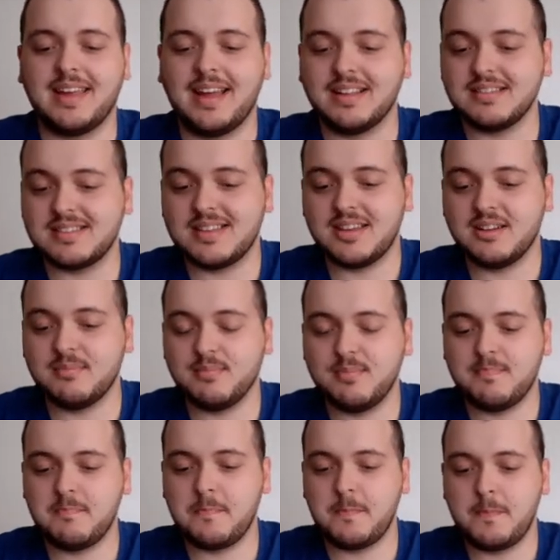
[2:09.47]
against him.
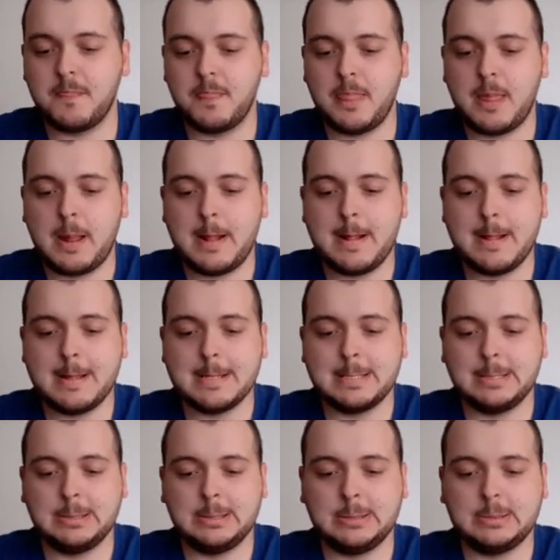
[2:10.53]
save them from
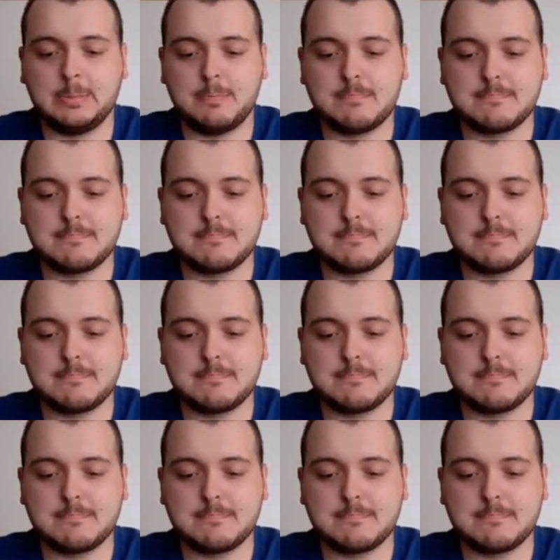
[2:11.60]
themselves.